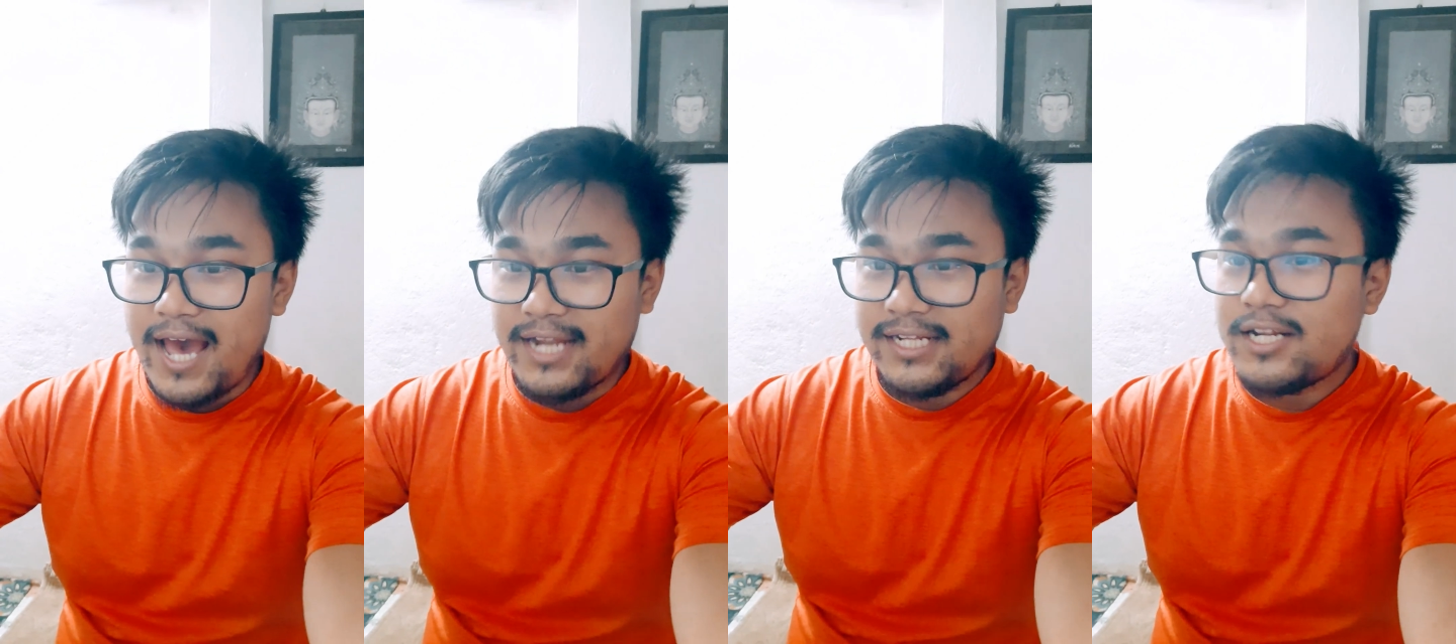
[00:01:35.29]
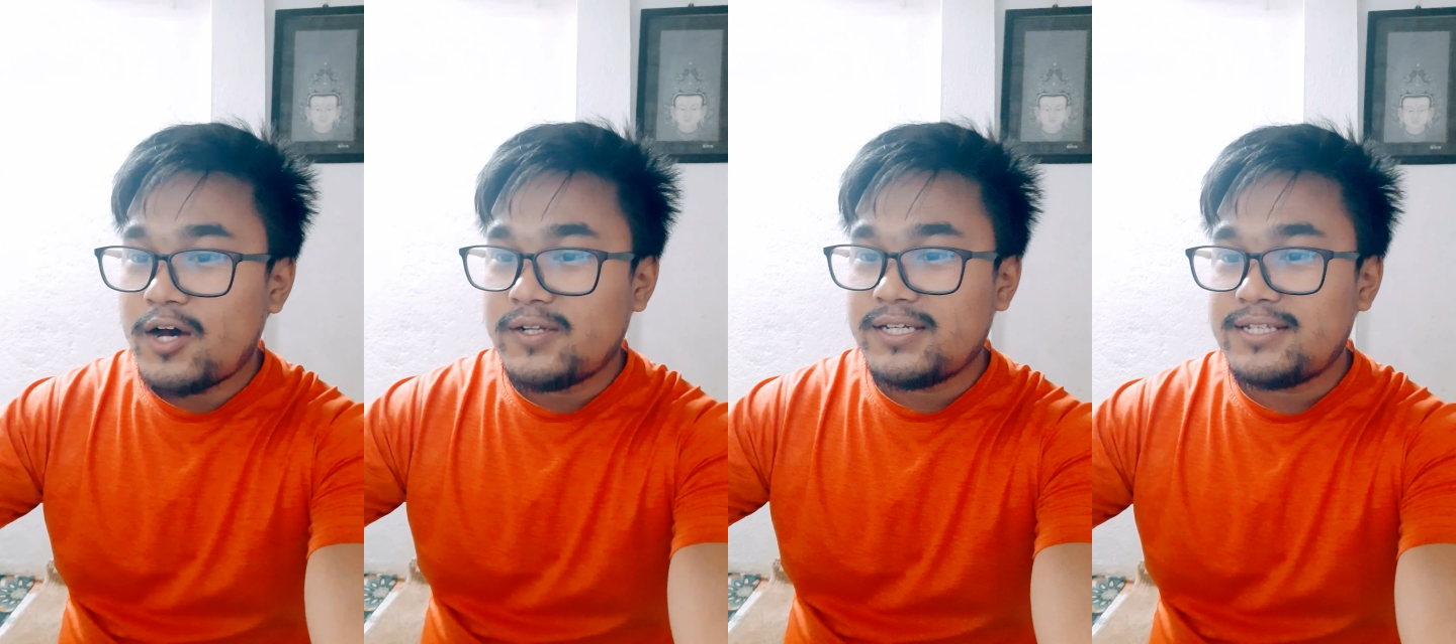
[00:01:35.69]
And in
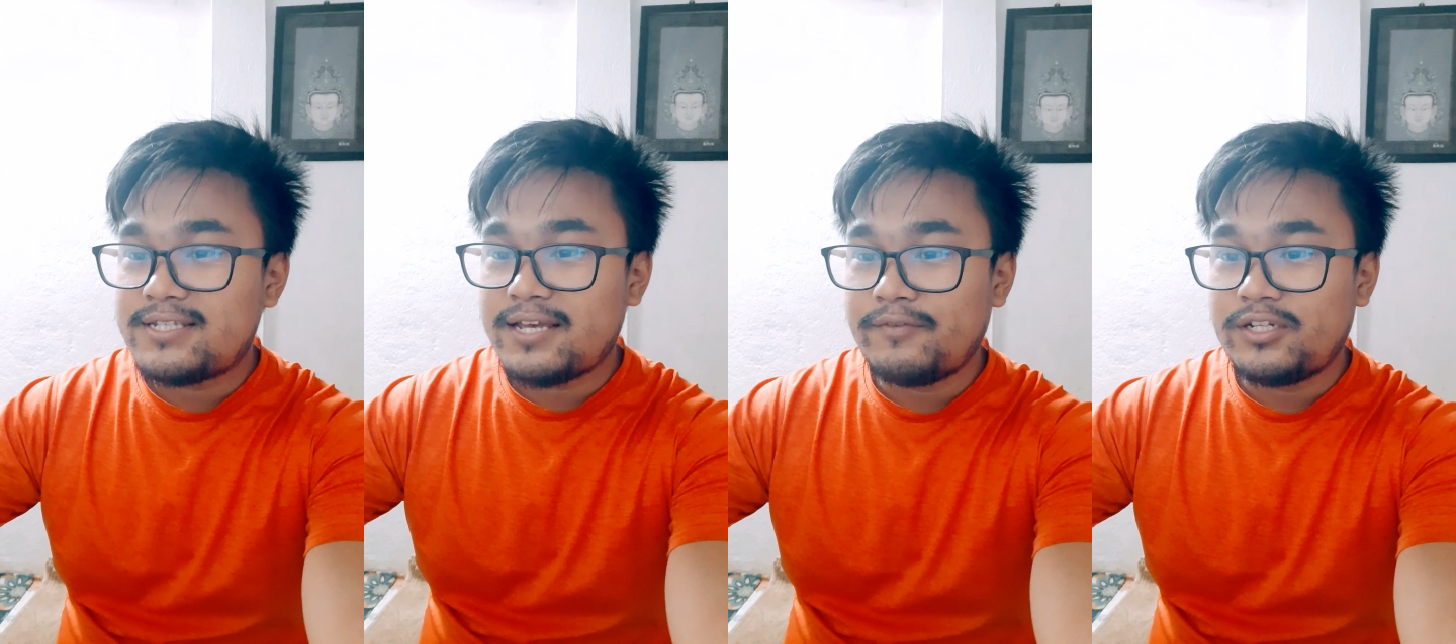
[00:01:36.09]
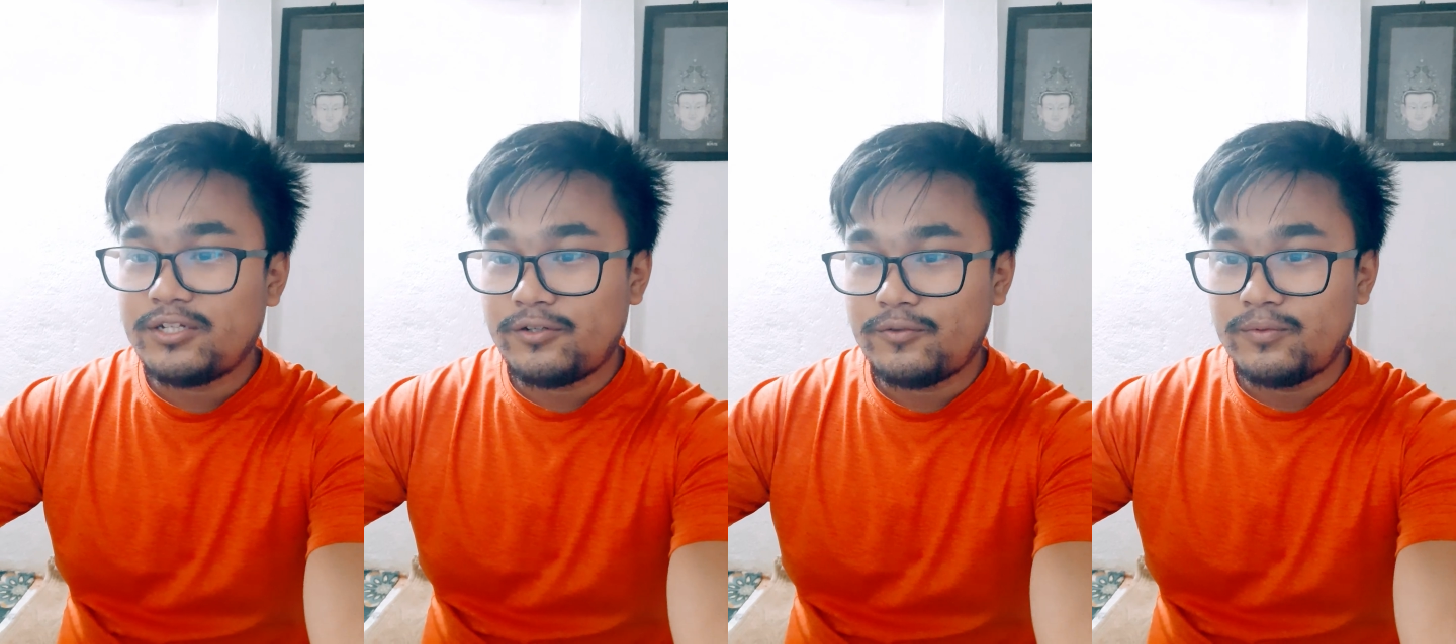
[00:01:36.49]

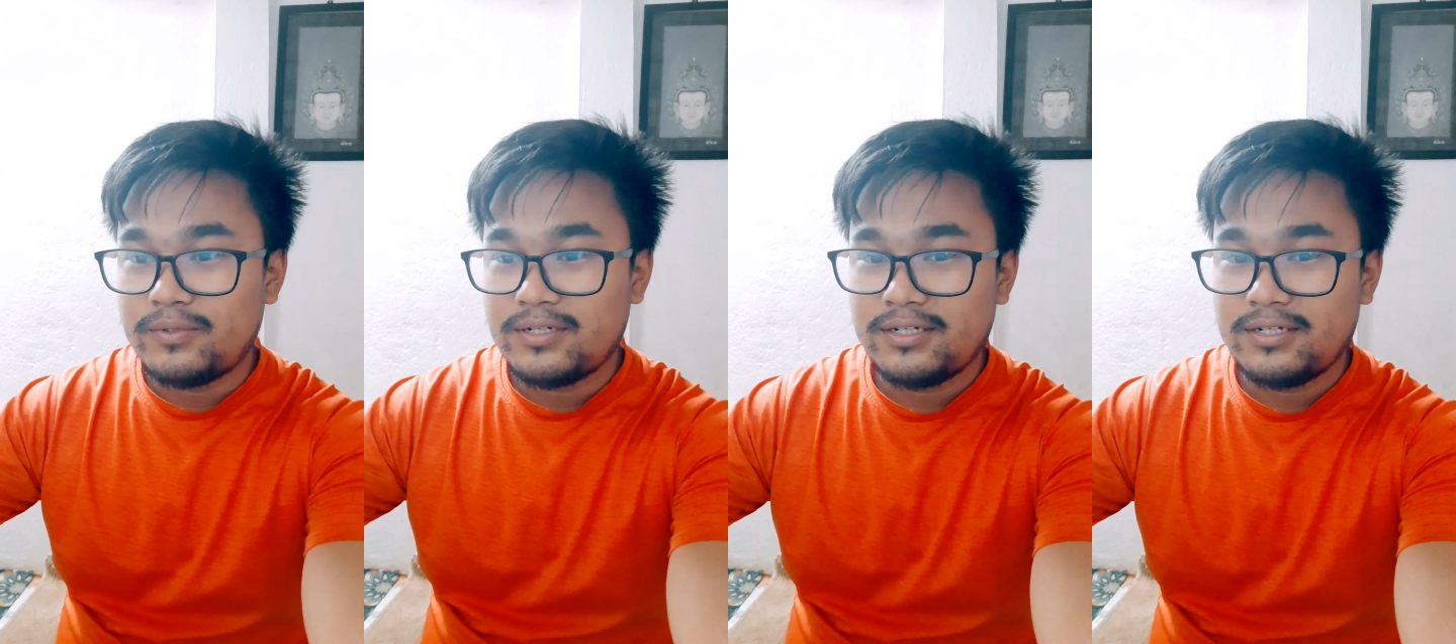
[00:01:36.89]
1972,